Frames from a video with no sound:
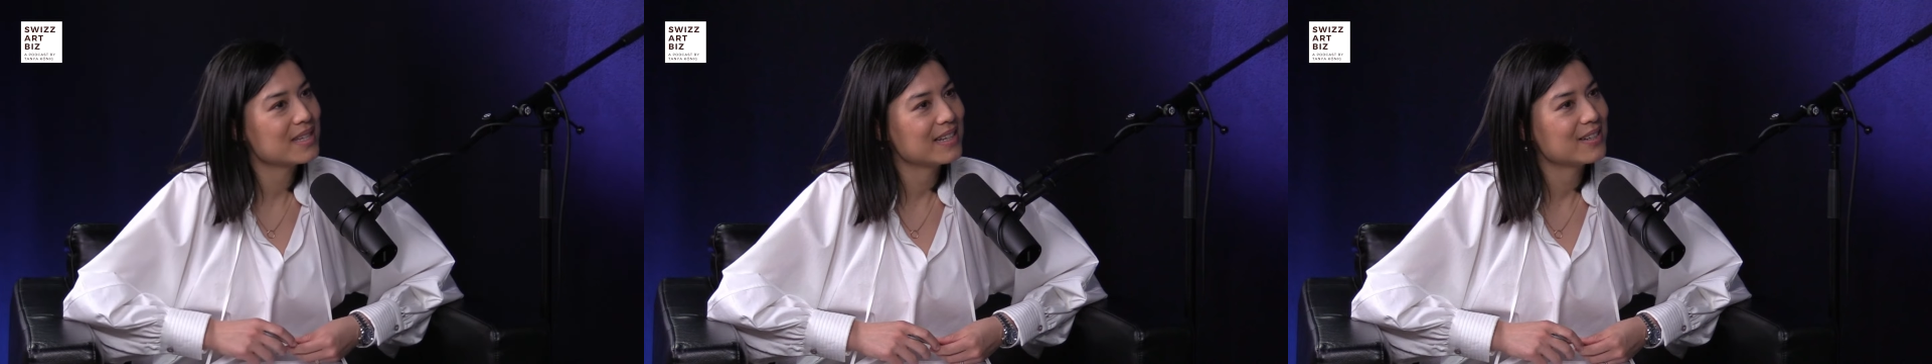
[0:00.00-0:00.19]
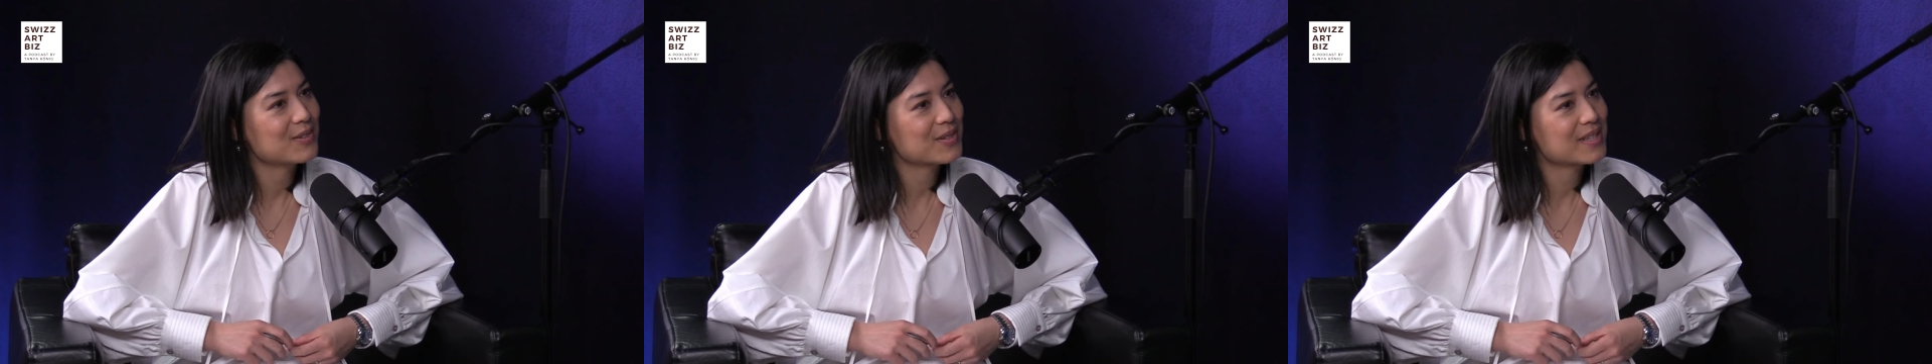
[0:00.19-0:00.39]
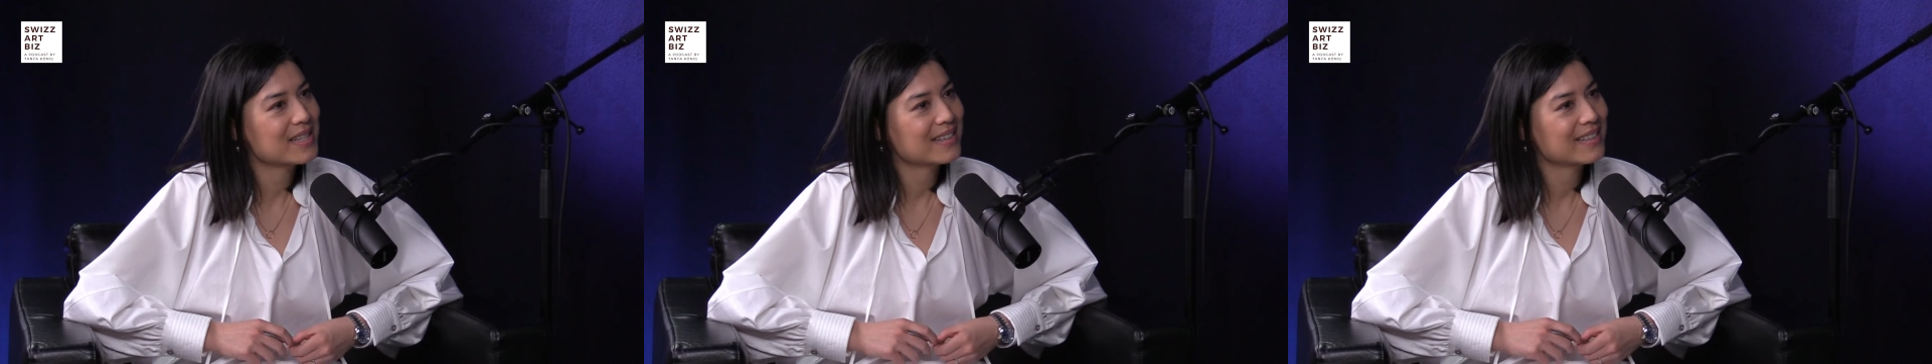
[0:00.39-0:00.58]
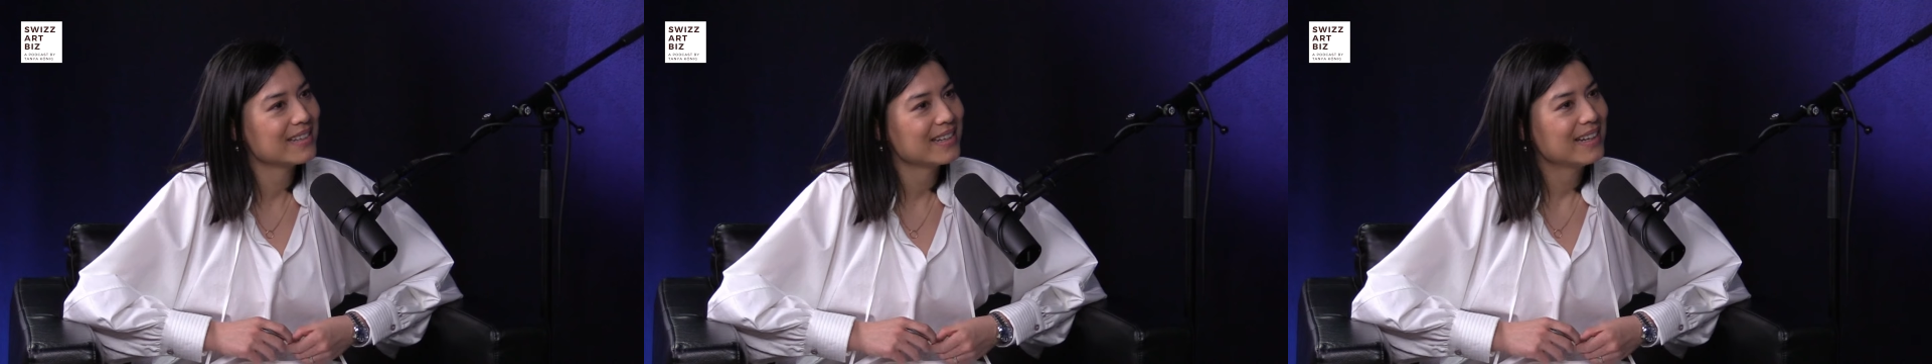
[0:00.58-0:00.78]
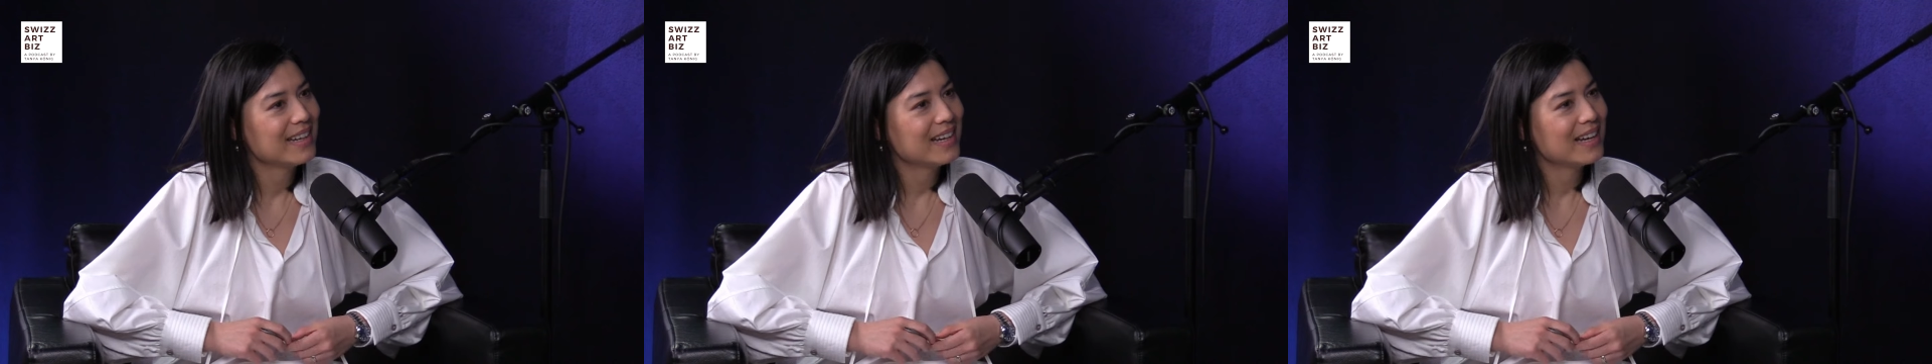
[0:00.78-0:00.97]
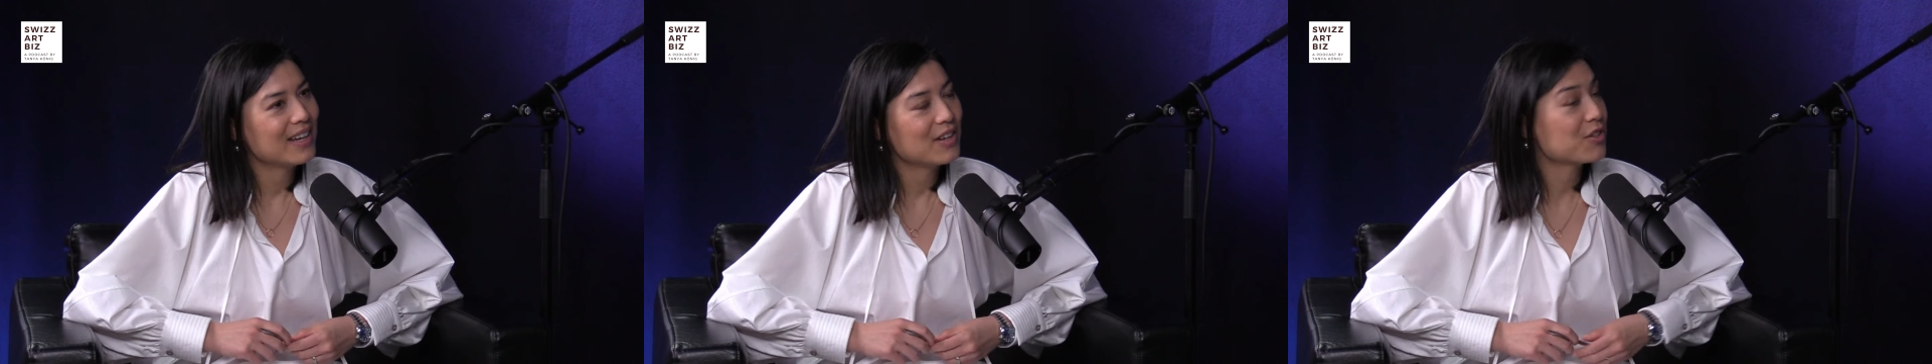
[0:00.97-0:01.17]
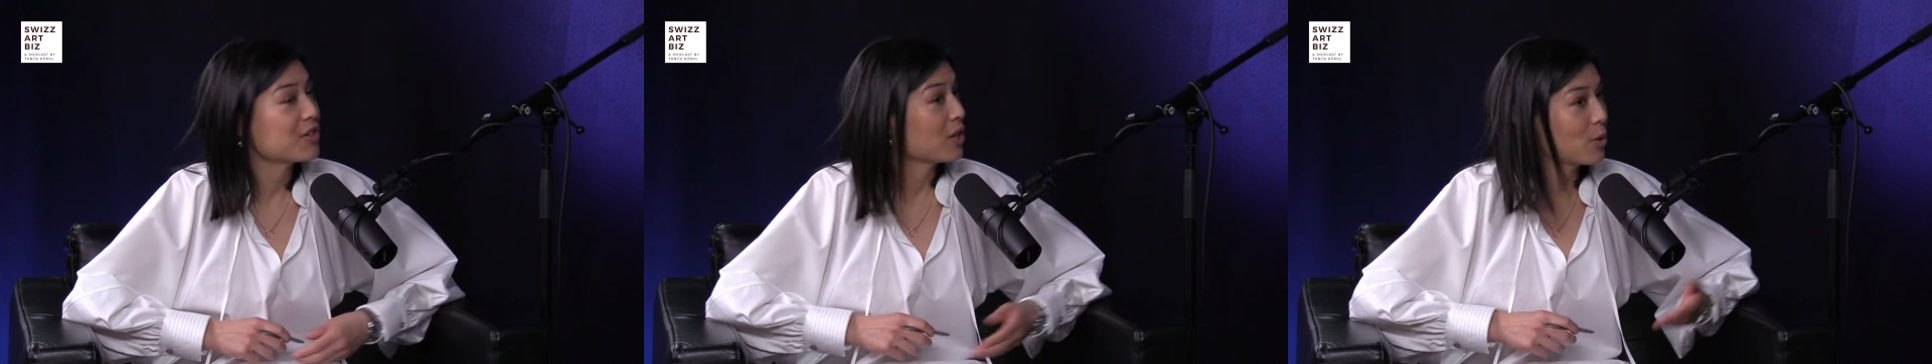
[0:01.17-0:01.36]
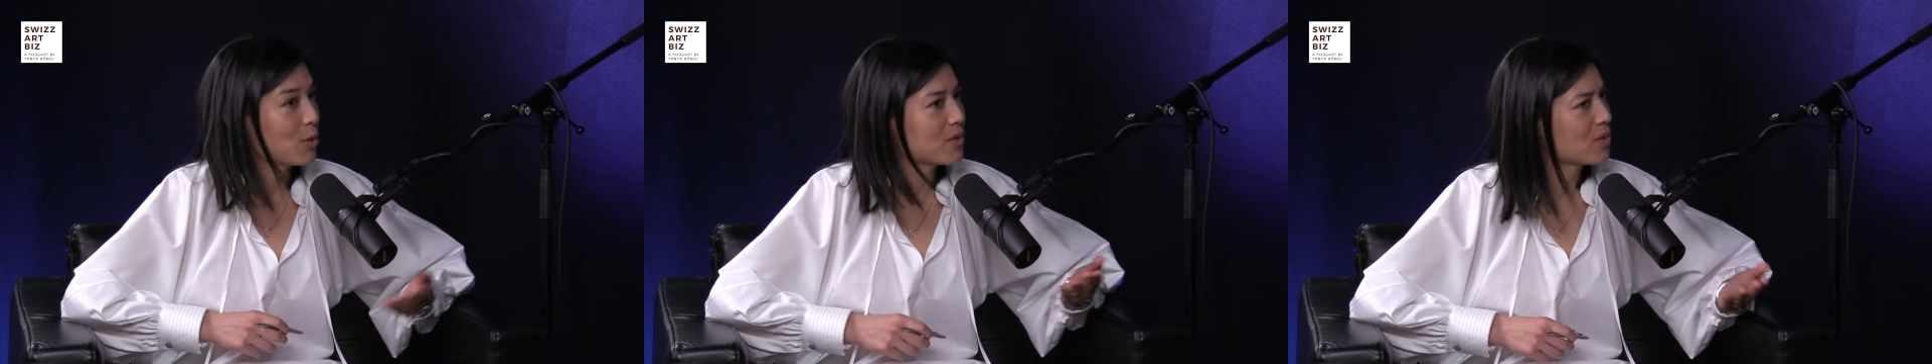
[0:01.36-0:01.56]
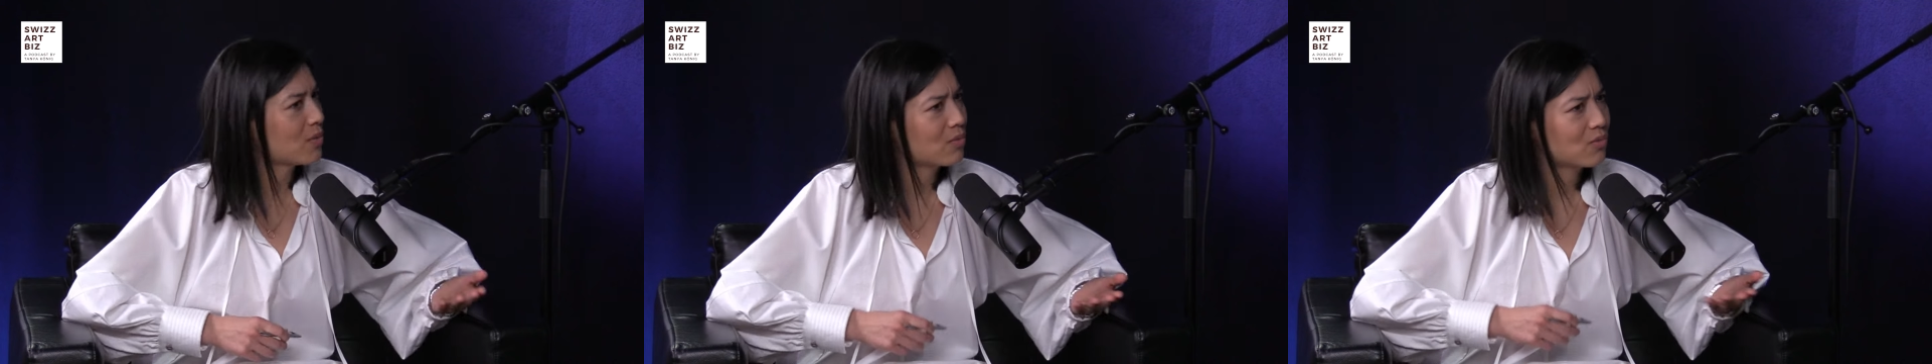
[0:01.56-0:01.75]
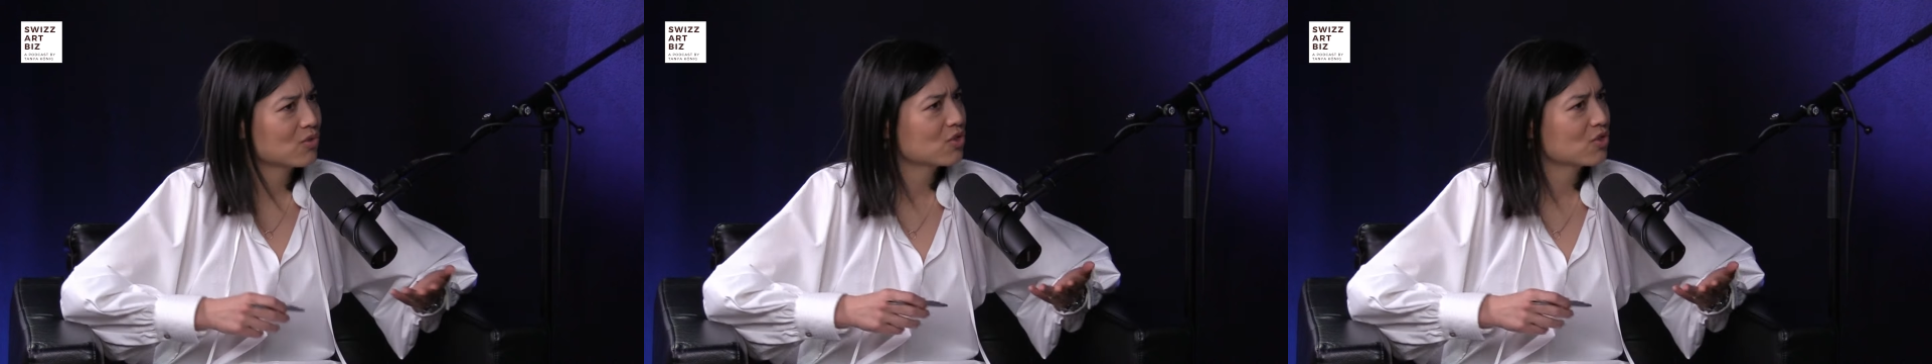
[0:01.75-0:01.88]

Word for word: interested uh, shall also